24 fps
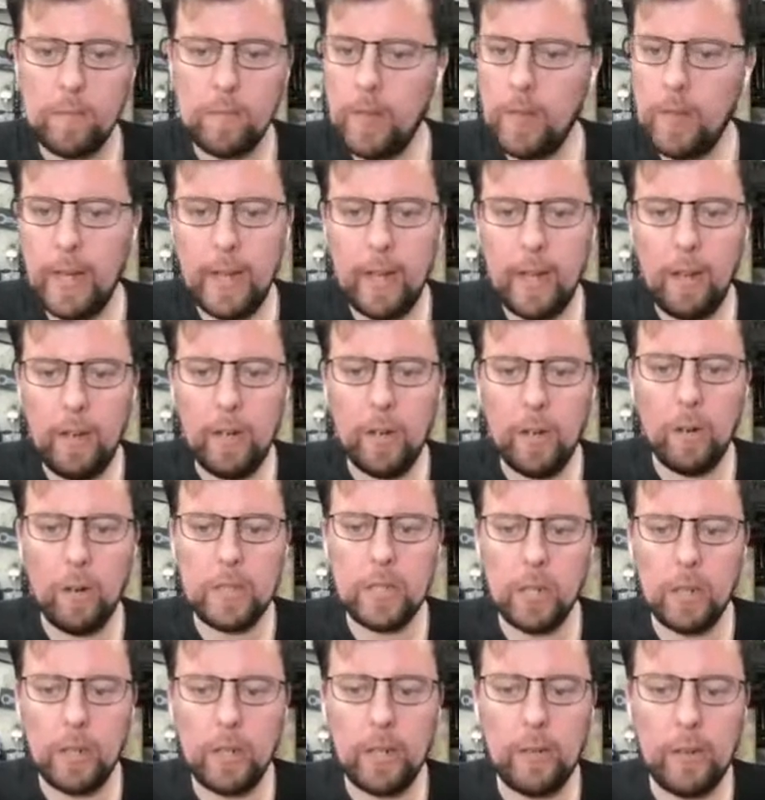Yeah, no, I
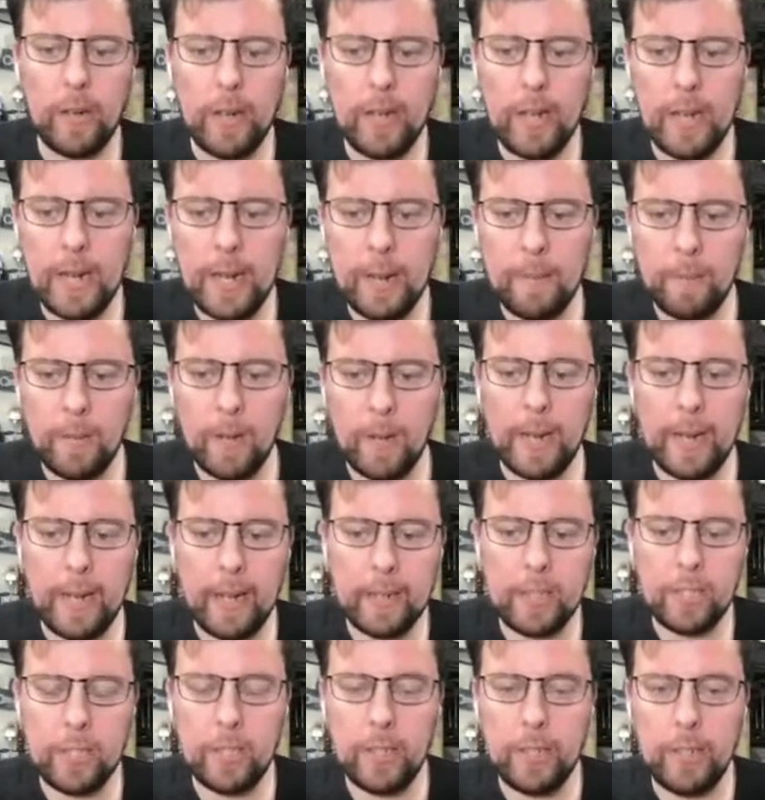totally agree. I
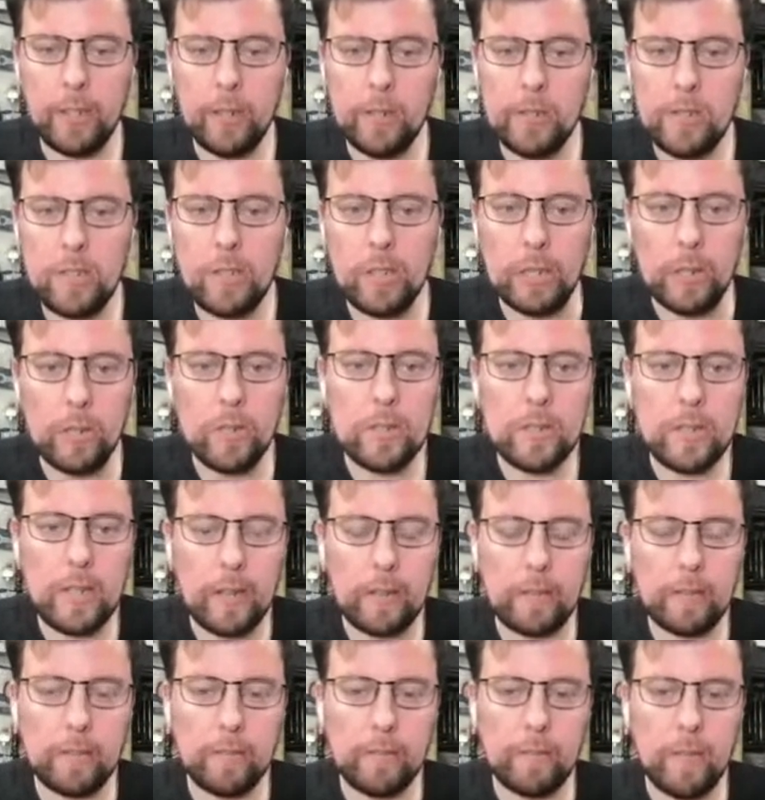actually used to use
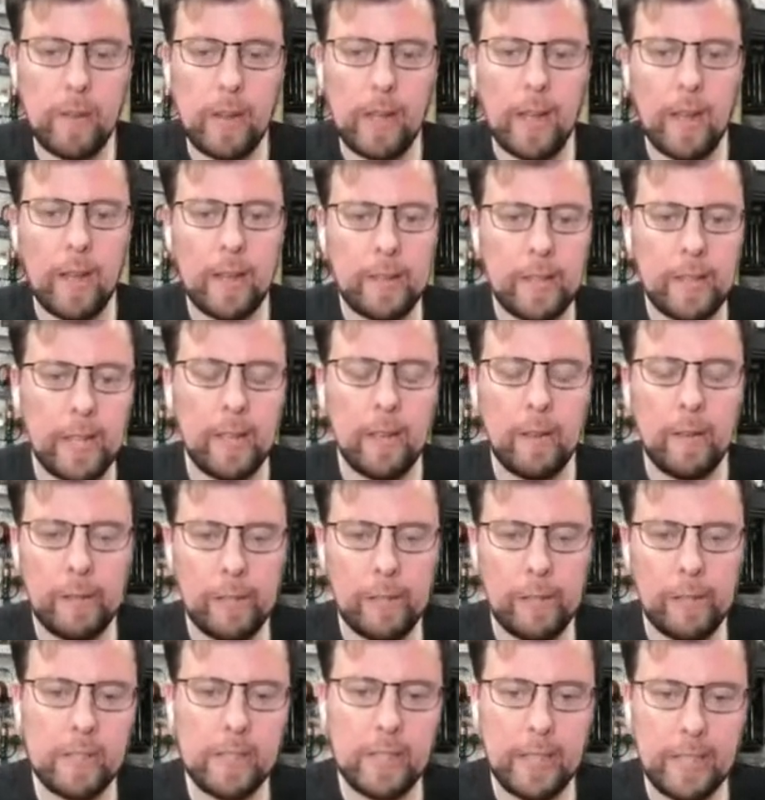that. I think I
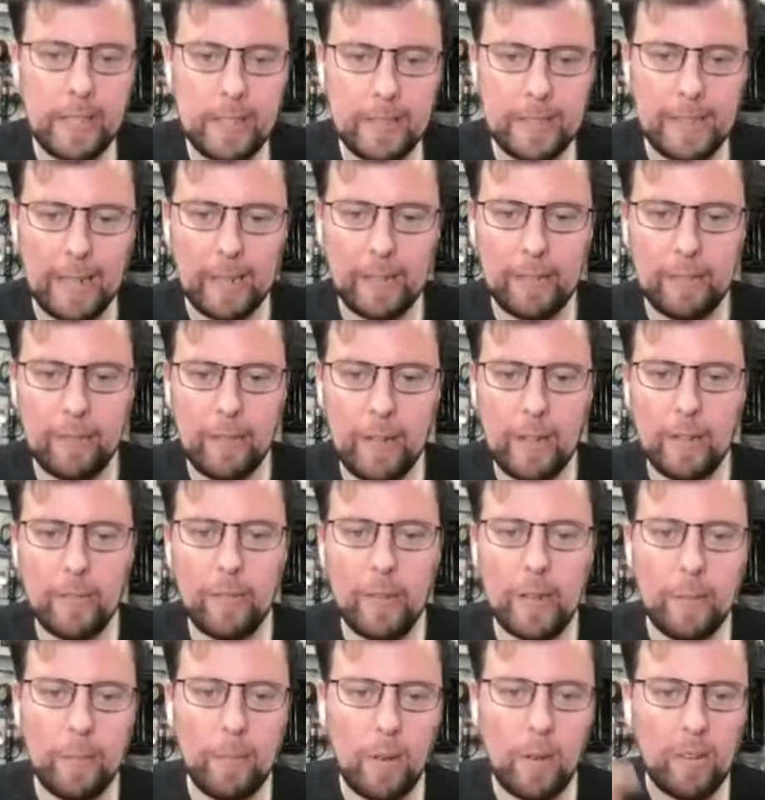used the exact
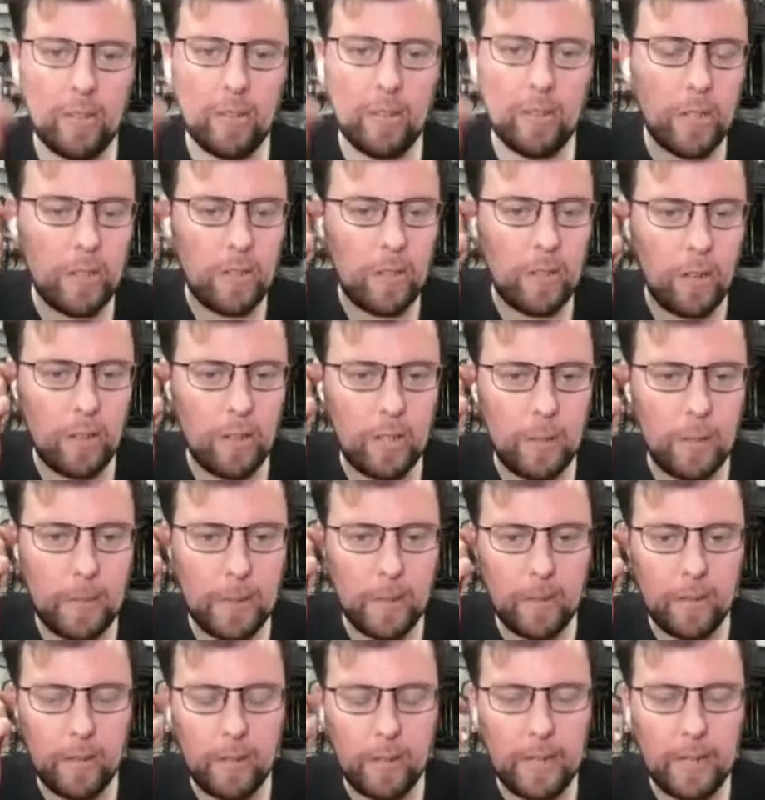Valvoline product you're talking about.